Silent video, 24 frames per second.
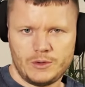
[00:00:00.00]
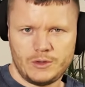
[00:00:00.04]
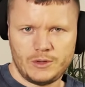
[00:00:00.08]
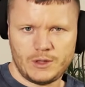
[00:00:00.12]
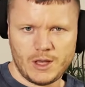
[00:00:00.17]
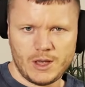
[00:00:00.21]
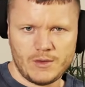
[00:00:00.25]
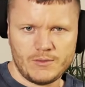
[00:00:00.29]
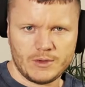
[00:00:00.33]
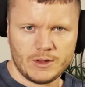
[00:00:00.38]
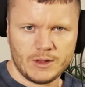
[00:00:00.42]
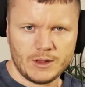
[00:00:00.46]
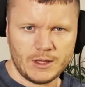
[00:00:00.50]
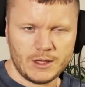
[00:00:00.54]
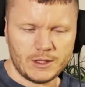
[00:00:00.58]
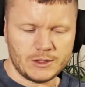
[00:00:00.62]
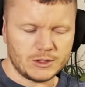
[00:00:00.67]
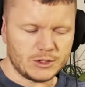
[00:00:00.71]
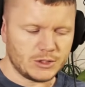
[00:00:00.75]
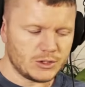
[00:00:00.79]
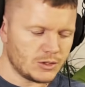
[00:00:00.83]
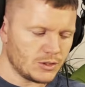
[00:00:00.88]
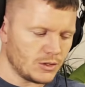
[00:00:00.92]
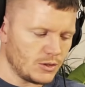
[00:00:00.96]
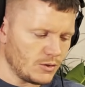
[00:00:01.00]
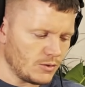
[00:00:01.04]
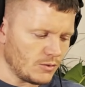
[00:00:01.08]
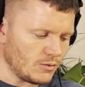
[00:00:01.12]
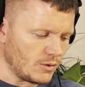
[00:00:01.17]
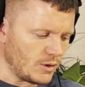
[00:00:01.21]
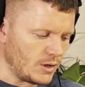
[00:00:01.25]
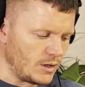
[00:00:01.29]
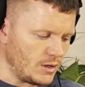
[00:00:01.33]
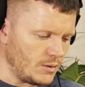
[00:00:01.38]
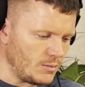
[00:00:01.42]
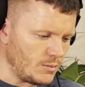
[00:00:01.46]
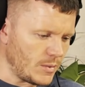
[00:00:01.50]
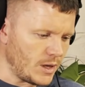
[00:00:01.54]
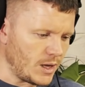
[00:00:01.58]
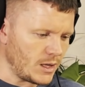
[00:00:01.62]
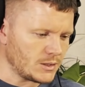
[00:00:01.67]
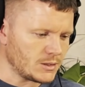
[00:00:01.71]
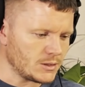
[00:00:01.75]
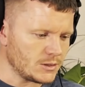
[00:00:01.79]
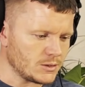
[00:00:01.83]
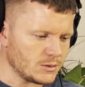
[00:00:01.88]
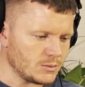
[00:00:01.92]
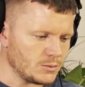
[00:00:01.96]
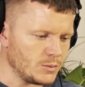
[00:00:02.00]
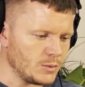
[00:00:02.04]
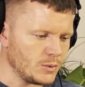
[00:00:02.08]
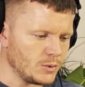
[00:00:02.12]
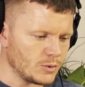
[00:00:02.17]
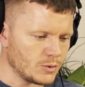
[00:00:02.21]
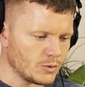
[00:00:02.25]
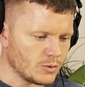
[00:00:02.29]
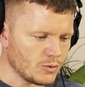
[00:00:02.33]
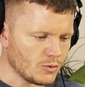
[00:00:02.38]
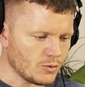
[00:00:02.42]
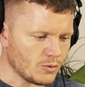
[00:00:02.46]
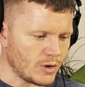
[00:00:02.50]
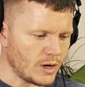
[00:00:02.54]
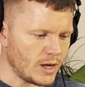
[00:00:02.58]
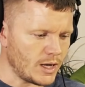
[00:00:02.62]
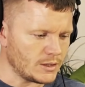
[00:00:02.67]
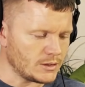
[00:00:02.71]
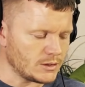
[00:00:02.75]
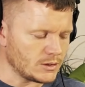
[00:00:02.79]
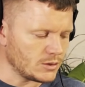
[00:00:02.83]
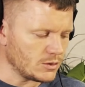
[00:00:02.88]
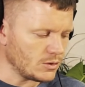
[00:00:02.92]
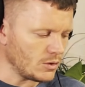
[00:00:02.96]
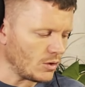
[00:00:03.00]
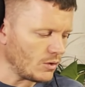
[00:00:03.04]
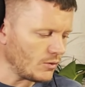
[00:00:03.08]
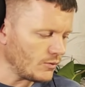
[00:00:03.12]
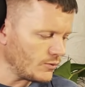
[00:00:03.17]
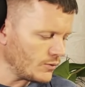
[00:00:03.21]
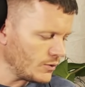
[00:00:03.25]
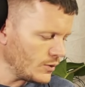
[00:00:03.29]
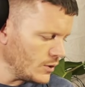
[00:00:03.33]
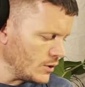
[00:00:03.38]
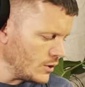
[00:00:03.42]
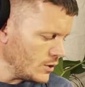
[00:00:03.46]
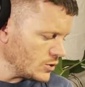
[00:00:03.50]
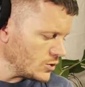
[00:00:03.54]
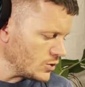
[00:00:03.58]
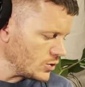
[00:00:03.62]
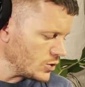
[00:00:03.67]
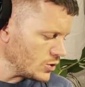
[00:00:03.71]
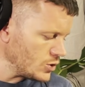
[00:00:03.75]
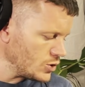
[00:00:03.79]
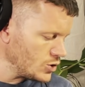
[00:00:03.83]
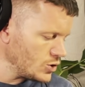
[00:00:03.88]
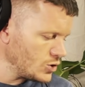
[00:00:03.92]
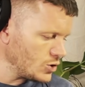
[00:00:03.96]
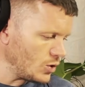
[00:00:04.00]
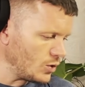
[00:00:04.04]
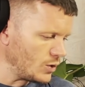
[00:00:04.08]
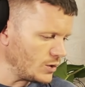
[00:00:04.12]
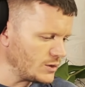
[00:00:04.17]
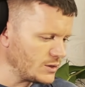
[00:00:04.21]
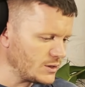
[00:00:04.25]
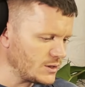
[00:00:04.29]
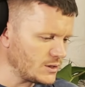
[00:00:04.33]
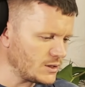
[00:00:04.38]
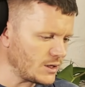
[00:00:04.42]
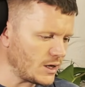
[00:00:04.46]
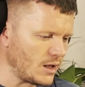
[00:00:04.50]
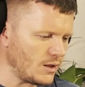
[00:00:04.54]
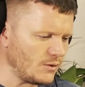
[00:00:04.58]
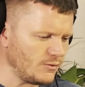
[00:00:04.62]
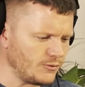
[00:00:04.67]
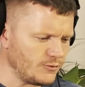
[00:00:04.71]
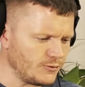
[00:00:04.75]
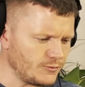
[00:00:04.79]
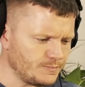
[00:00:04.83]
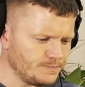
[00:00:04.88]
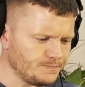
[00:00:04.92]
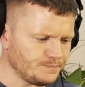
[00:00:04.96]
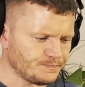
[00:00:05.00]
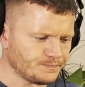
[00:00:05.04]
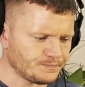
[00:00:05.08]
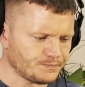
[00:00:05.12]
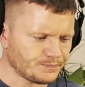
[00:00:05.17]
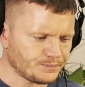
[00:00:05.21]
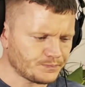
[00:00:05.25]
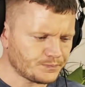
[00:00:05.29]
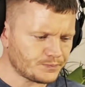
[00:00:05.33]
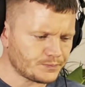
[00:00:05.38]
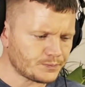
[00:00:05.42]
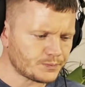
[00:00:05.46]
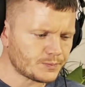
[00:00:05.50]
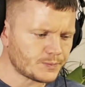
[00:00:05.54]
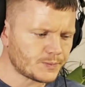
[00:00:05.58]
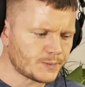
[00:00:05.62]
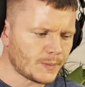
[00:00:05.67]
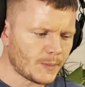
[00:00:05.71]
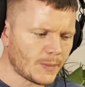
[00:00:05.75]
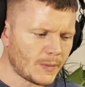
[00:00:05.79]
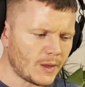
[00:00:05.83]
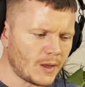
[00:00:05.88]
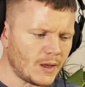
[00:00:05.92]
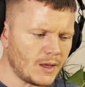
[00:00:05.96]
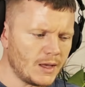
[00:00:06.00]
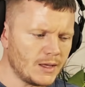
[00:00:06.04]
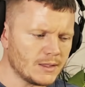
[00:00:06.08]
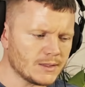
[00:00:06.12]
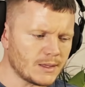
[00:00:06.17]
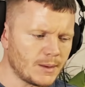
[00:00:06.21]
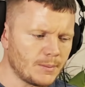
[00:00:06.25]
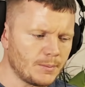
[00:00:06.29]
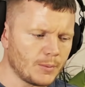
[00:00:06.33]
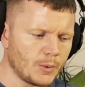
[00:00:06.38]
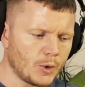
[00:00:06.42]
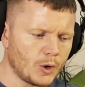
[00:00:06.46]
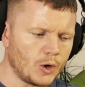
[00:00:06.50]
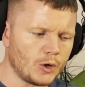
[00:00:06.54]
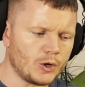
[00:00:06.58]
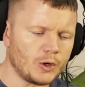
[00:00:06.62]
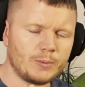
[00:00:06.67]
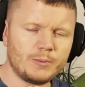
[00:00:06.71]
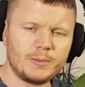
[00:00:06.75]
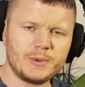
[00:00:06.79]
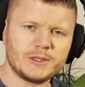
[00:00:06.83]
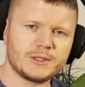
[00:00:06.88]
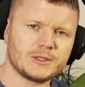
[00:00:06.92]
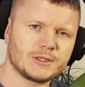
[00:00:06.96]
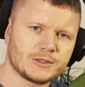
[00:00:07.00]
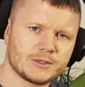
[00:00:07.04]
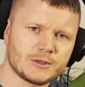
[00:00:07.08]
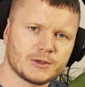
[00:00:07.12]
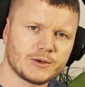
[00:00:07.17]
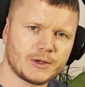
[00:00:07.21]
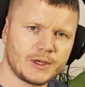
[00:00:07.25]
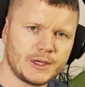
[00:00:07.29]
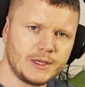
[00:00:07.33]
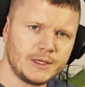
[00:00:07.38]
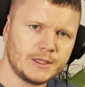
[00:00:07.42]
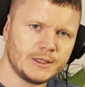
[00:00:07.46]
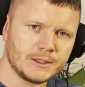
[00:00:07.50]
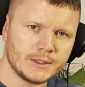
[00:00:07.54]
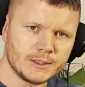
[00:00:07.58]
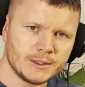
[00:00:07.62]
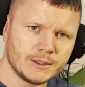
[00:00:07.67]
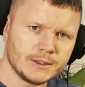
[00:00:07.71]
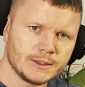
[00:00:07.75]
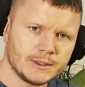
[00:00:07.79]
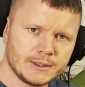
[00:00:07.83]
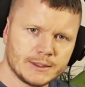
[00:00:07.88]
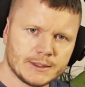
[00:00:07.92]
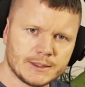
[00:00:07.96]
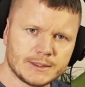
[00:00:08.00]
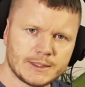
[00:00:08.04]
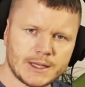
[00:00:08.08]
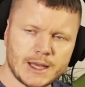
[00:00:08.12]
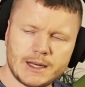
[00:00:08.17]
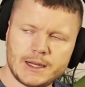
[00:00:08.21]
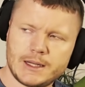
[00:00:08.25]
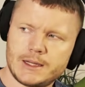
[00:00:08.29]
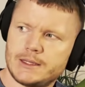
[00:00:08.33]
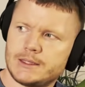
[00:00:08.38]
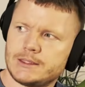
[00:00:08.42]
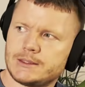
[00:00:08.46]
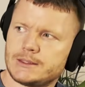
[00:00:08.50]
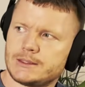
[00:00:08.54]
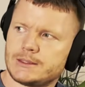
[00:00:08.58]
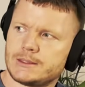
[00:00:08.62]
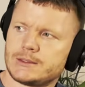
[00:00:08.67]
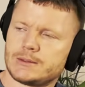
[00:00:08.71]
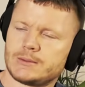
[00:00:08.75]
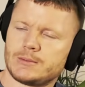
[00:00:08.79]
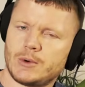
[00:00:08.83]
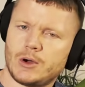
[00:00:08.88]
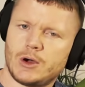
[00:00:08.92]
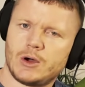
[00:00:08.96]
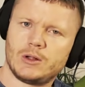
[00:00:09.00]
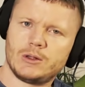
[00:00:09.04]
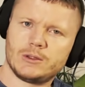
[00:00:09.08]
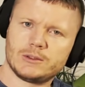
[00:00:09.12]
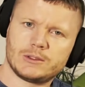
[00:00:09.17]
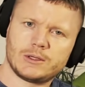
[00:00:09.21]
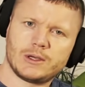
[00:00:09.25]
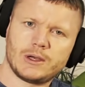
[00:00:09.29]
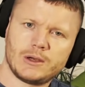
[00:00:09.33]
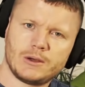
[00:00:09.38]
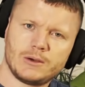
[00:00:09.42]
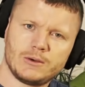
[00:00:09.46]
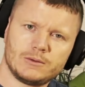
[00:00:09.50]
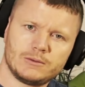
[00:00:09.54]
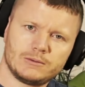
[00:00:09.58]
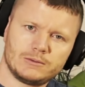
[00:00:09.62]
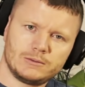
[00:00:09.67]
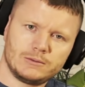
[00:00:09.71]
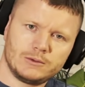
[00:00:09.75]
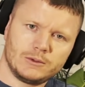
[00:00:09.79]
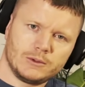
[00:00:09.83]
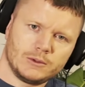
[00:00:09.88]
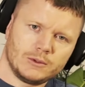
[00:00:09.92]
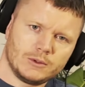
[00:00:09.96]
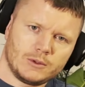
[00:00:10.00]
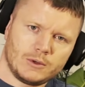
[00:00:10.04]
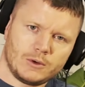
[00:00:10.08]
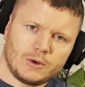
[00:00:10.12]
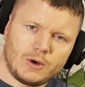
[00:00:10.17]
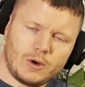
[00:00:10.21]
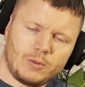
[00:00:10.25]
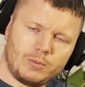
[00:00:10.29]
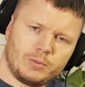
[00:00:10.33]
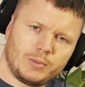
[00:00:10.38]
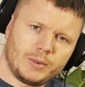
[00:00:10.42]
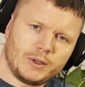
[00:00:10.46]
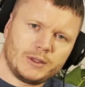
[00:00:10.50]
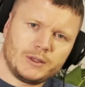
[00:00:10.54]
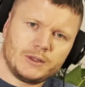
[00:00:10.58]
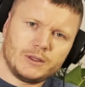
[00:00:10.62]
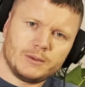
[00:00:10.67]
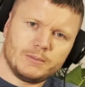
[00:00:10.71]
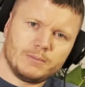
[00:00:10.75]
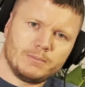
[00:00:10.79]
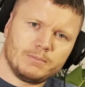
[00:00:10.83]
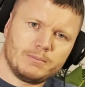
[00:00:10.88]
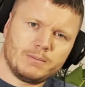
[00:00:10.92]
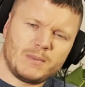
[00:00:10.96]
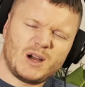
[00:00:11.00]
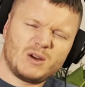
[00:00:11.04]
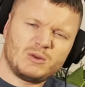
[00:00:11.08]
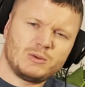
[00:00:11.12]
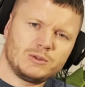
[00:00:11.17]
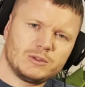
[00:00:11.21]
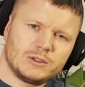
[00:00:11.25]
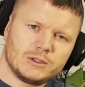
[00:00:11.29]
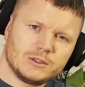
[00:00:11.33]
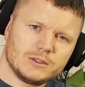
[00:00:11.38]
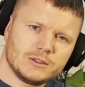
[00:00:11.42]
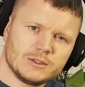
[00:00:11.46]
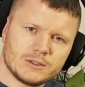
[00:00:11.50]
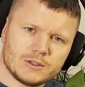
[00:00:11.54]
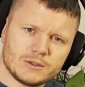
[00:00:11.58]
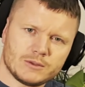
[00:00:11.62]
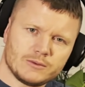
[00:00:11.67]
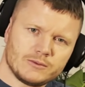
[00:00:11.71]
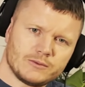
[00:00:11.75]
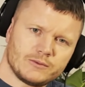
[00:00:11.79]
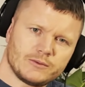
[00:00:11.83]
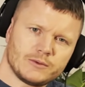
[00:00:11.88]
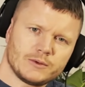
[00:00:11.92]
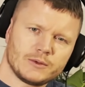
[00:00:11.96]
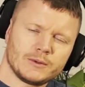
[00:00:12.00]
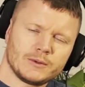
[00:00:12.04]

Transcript: David Lynch, right? He makes some great stuff. So the show itself is a murder mystery set in a small town up in the mountains of